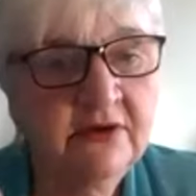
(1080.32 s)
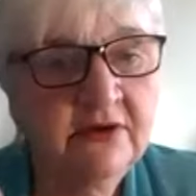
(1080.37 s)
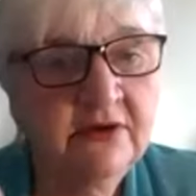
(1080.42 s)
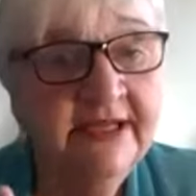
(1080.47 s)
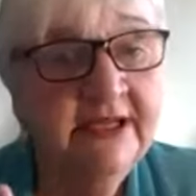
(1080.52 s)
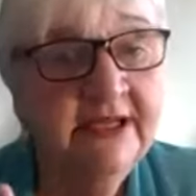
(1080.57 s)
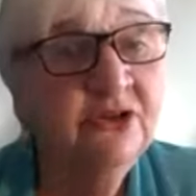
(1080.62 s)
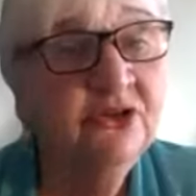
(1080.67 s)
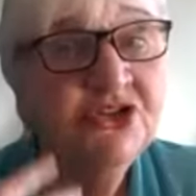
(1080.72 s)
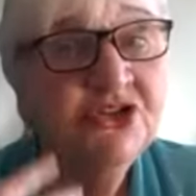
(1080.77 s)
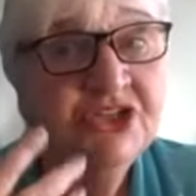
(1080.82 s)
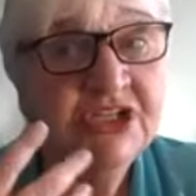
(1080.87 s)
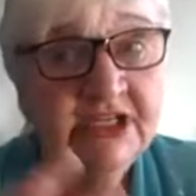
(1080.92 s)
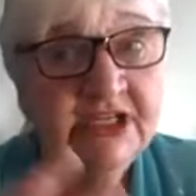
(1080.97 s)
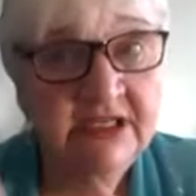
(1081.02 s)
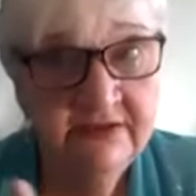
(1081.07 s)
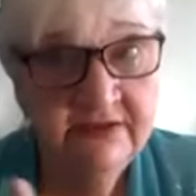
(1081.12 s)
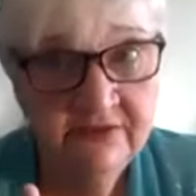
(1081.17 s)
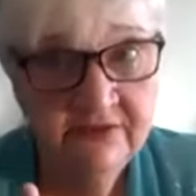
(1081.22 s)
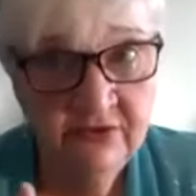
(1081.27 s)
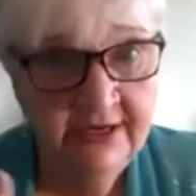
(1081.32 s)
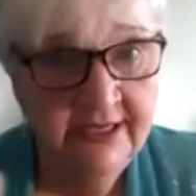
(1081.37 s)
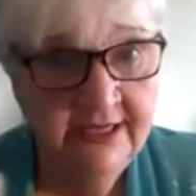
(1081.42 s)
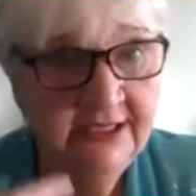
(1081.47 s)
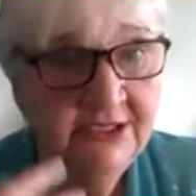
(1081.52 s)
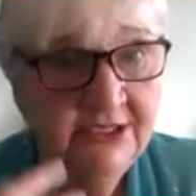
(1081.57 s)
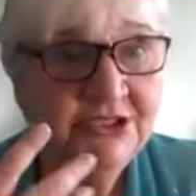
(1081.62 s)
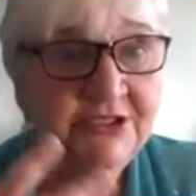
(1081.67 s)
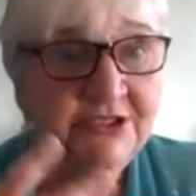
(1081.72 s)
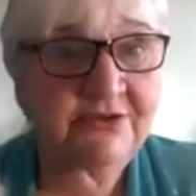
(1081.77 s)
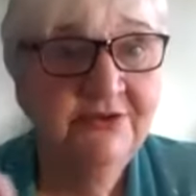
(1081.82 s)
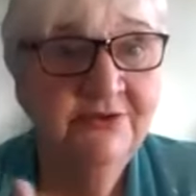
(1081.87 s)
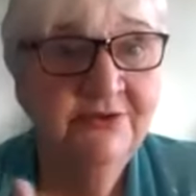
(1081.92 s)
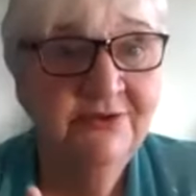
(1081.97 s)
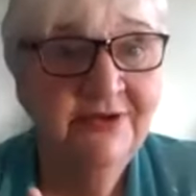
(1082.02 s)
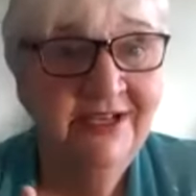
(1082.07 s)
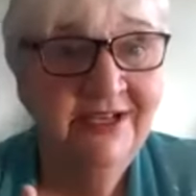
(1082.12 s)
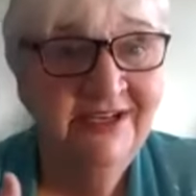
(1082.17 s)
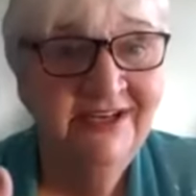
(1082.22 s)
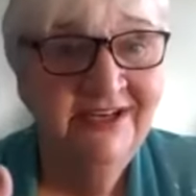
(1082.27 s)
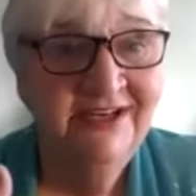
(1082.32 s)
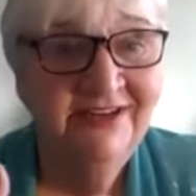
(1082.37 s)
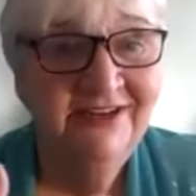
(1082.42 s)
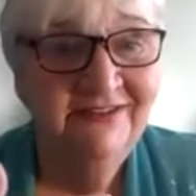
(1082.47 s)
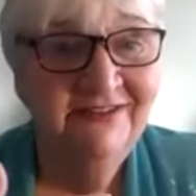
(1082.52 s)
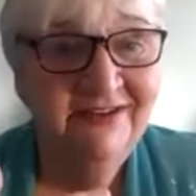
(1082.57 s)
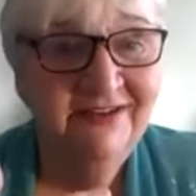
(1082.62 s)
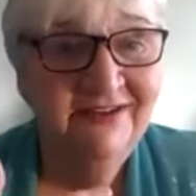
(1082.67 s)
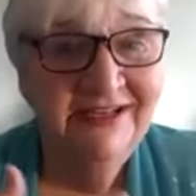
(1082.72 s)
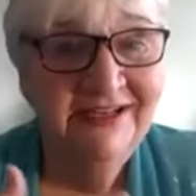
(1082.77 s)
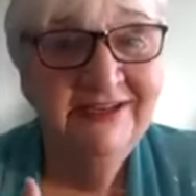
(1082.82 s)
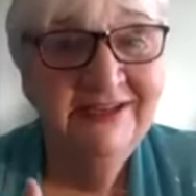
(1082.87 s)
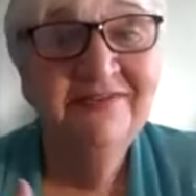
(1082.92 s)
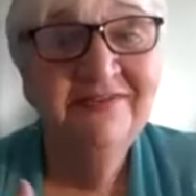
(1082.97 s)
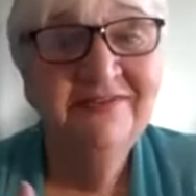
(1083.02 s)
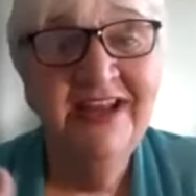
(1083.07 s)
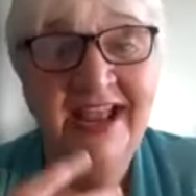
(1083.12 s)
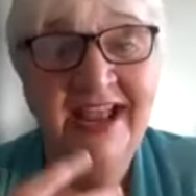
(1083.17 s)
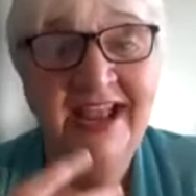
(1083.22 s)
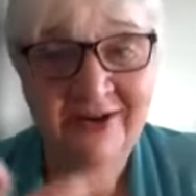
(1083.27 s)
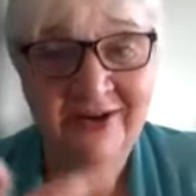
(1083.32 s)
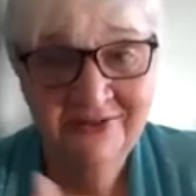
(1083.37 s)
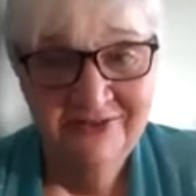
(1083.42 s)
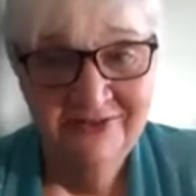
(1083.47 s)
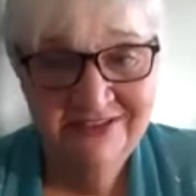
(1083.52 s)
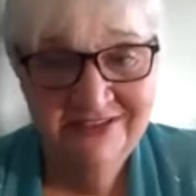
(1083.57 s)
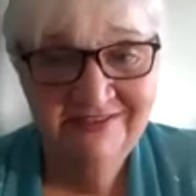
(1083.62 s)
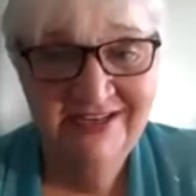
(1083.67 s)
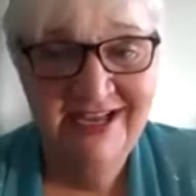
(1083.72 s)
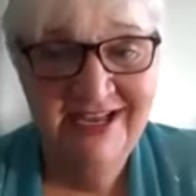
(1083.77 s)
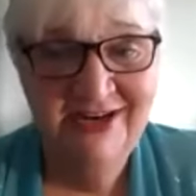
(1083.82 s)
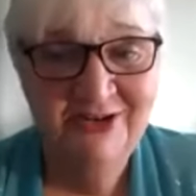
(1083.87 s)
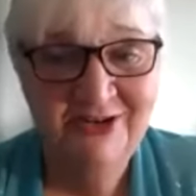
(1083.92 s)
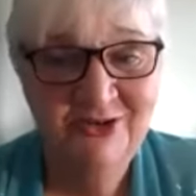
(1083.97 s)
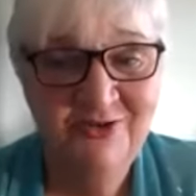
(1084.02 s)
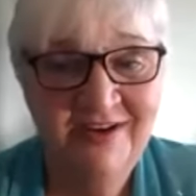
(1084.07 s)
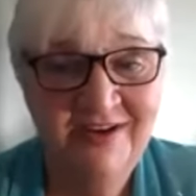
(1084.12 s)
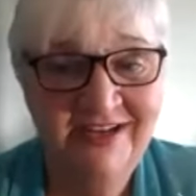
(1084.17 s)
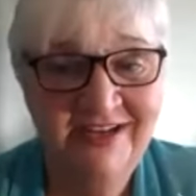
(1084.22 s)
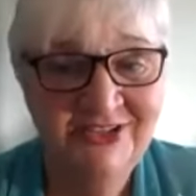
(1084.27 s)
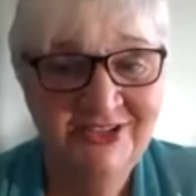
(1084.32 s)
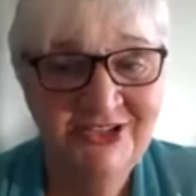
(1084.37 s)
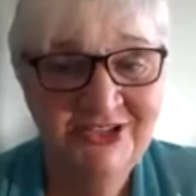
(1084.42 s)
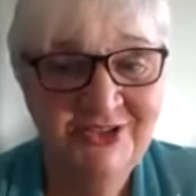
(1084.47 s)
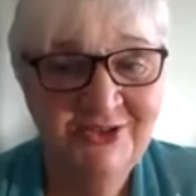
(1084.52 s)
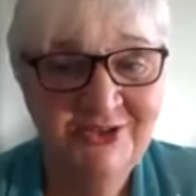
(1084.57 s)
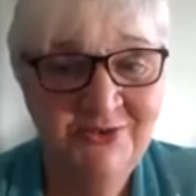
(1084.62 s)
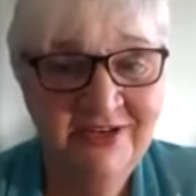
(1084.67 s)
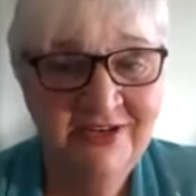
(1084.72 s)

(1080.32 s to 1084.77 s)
energy of gratitude, a lived out kind of gratitude.